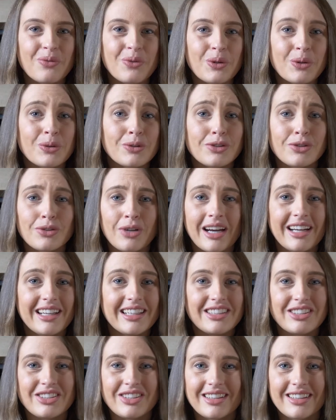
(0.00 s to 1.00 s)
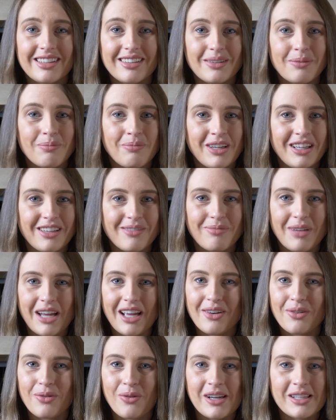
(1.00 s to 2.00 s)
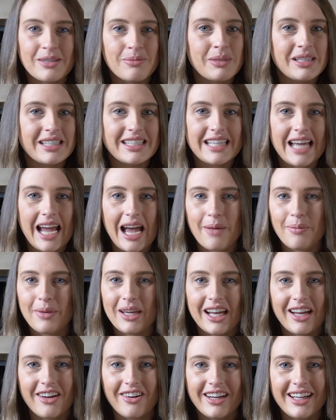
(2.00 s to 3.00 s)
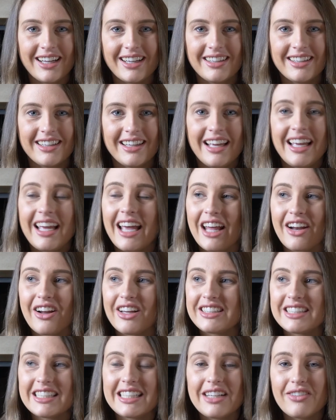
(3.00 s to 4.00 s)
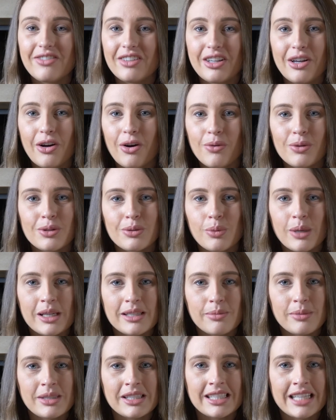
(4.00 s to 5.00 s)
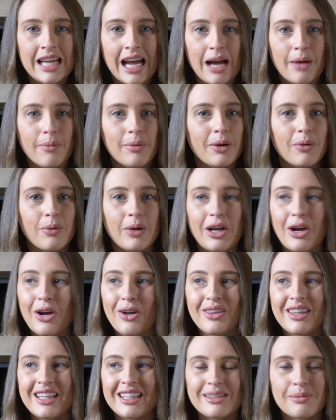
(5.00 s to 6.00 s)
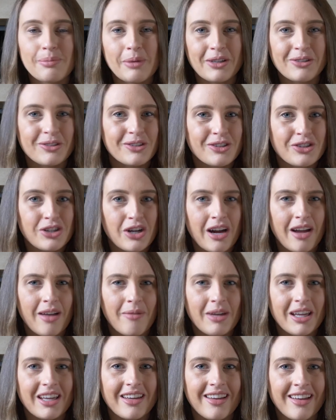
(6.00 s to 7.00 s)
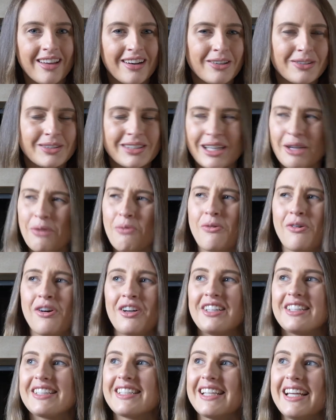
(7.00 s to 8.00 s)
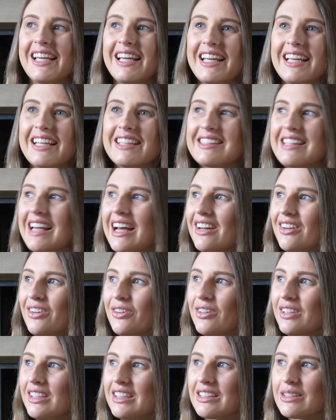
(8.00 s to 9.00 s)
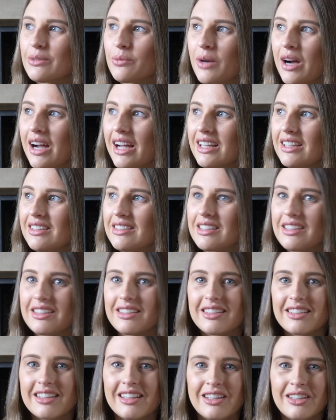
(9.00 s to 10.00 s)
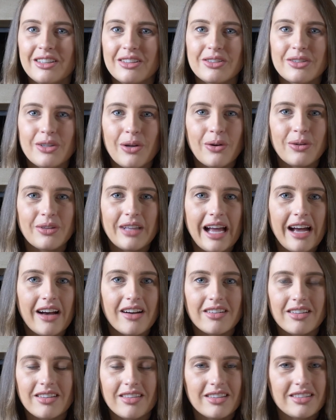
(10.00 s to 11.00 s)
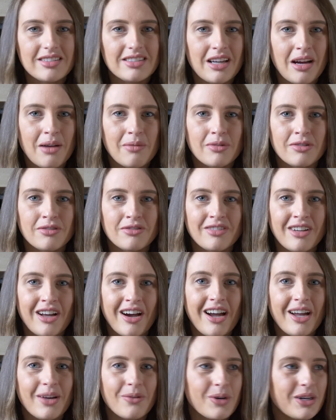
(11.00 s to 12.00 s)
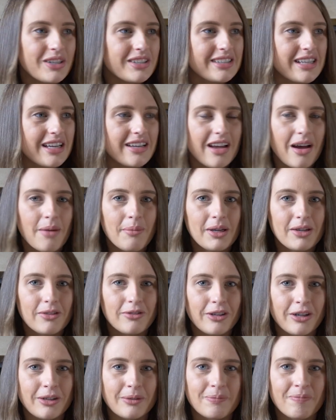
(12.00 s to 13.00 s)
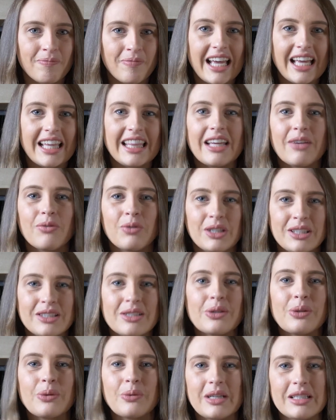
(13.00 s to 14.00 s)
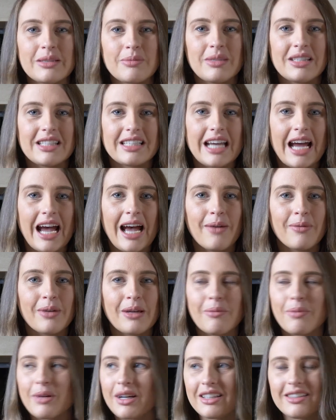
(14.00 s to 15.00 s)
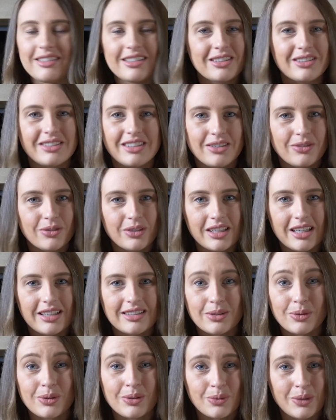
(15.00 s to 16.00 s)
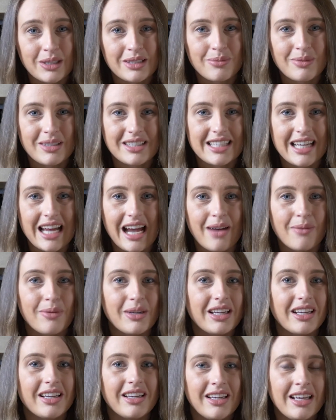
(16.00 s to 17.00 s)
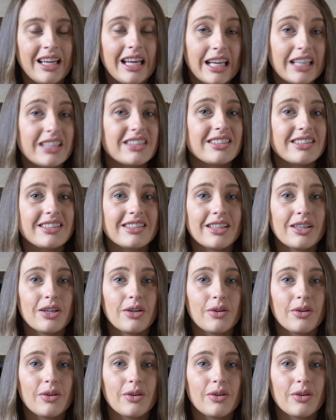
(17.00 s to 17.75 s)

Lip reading: walked straight into the Big Ben Westminster Abbey area. And I didn't even know it was Westminster Abbey. We heard these bells chiming and I was like, what is that noise? Why is it so loud at this time of night? Where is that coming from? And then we saw Westminster Abbey, but I still didn't realize it was Westminster Abbey. It's